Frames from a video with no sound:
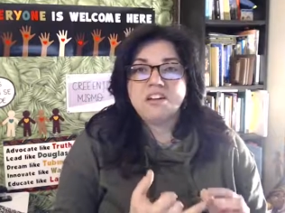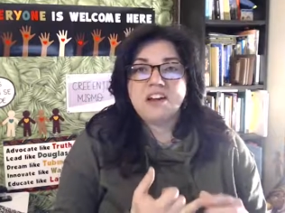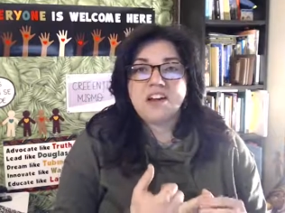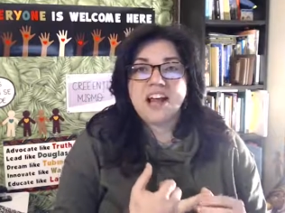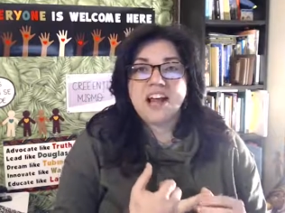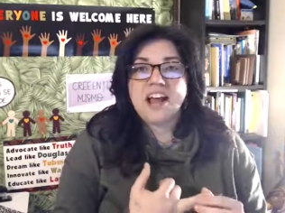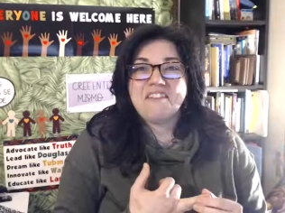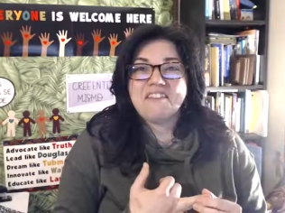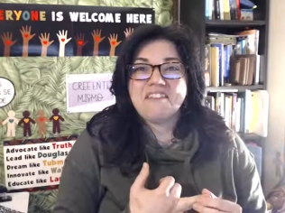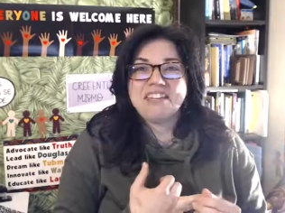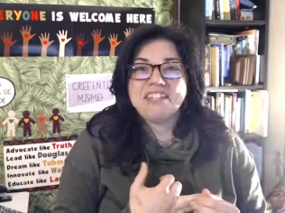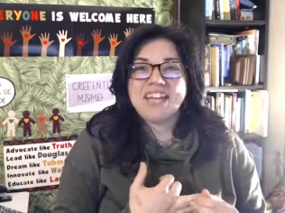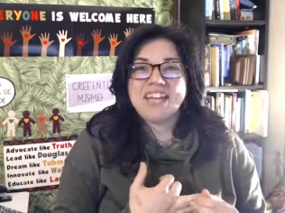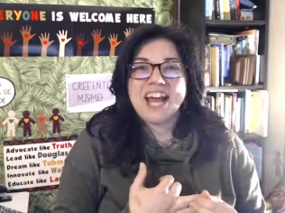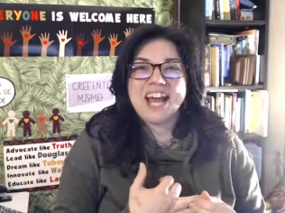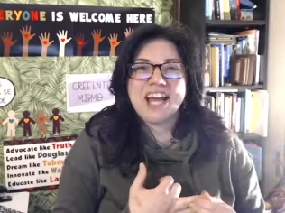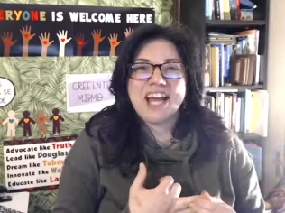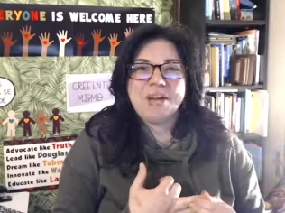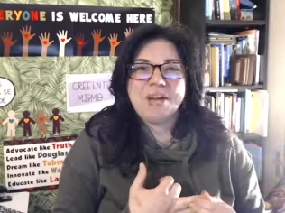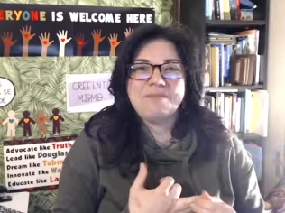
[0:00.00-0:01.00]
not having
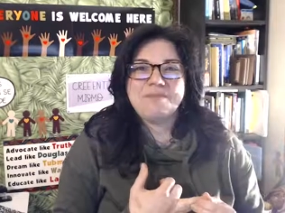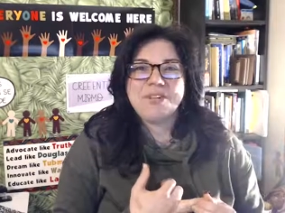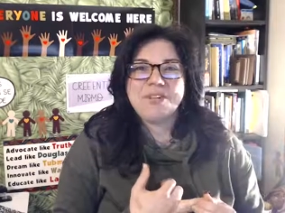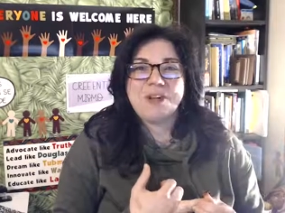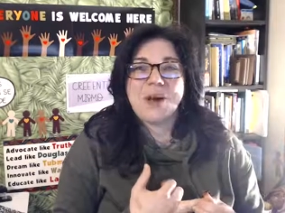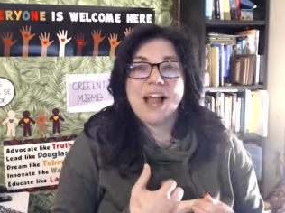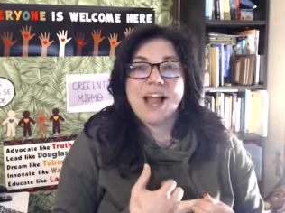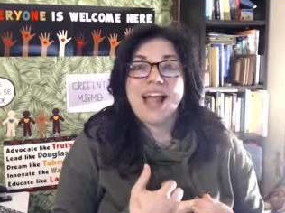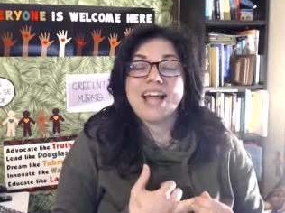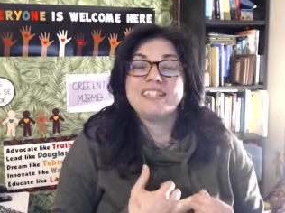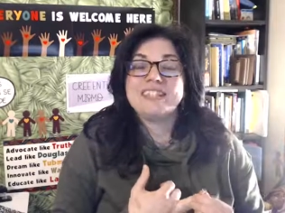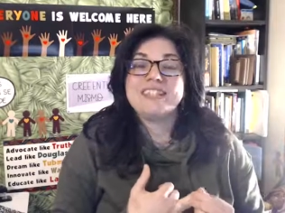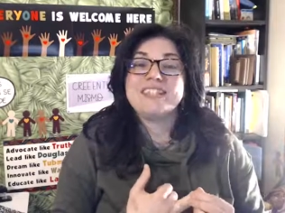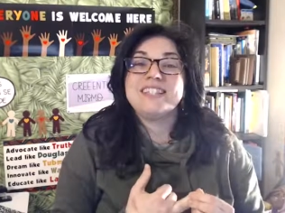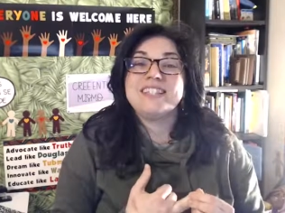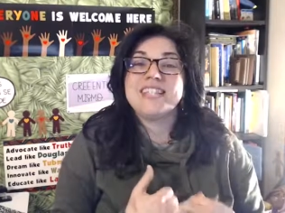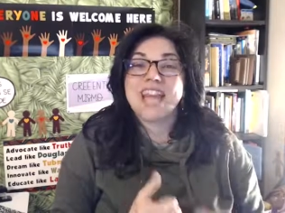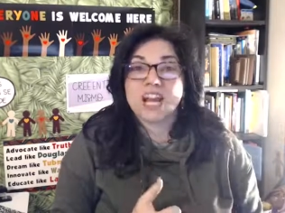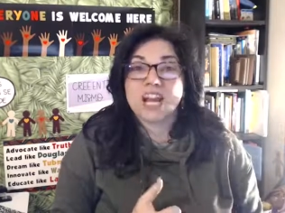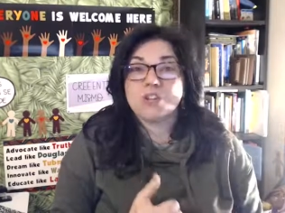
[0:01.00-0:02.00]
time, you know, I had to
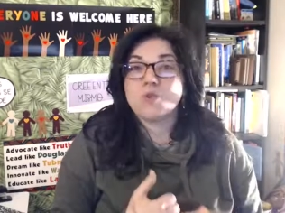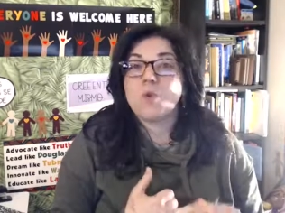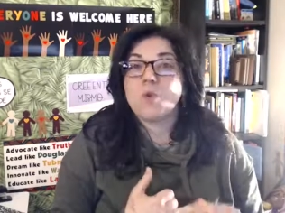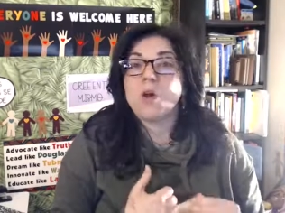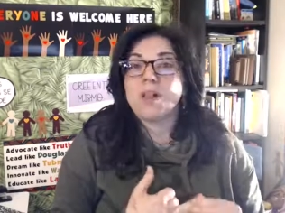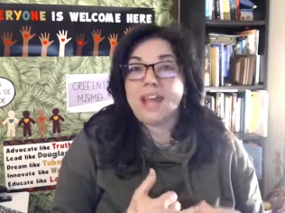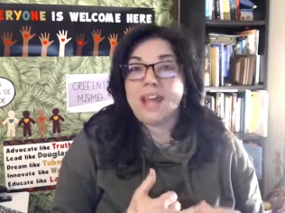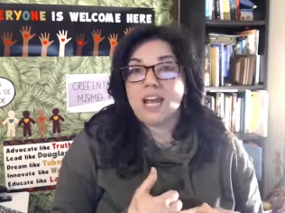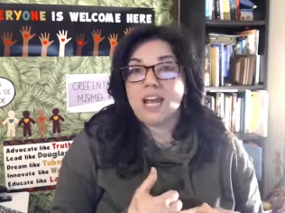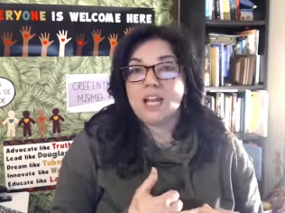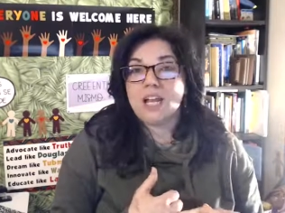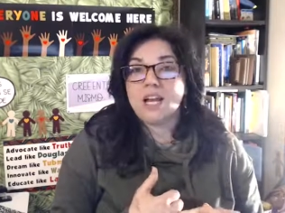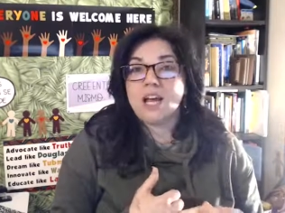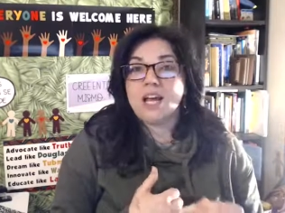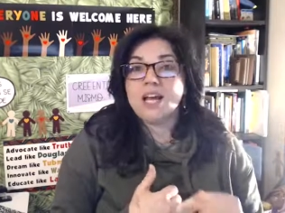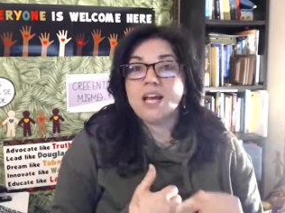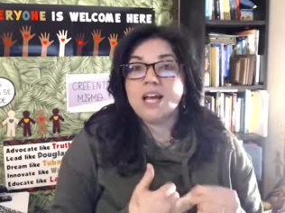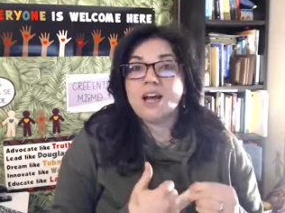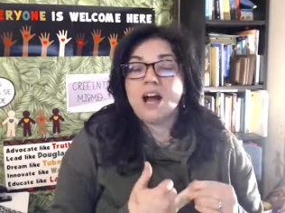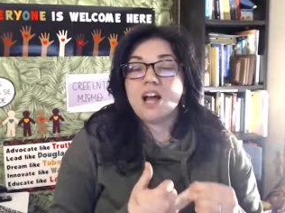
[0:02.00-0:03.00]
schedule
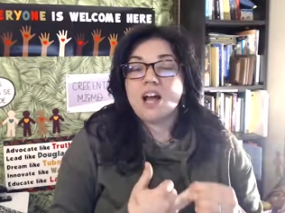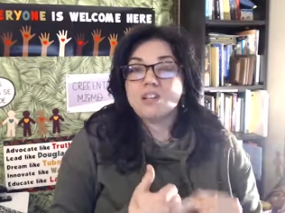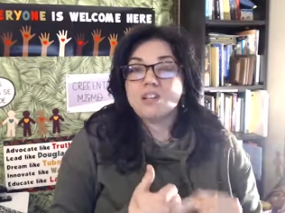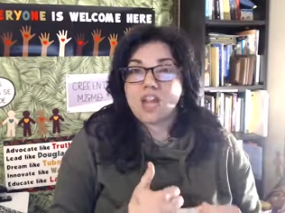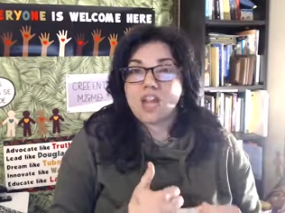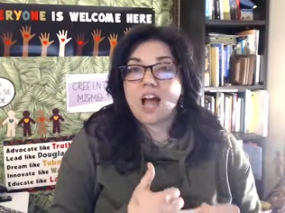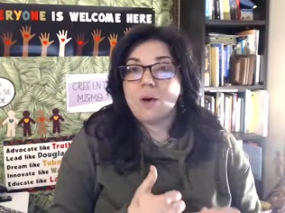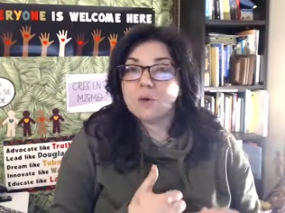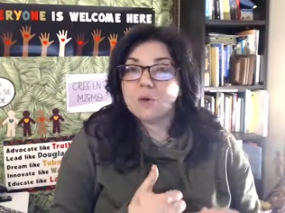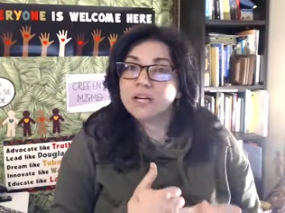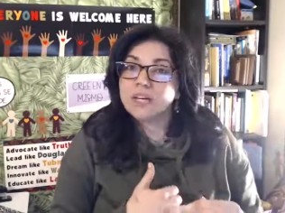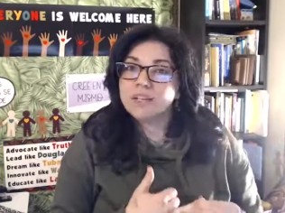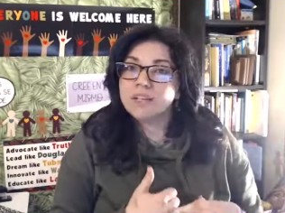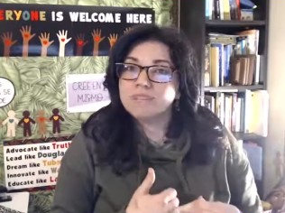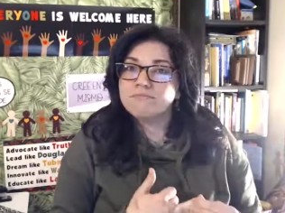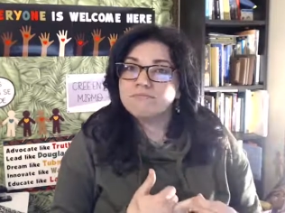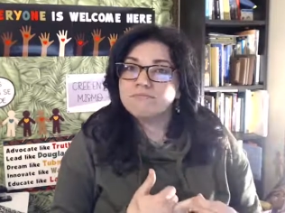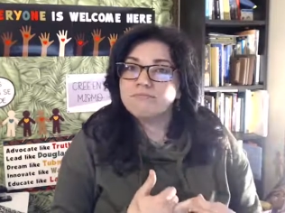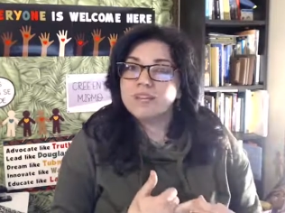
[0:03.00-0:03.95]
in a shower.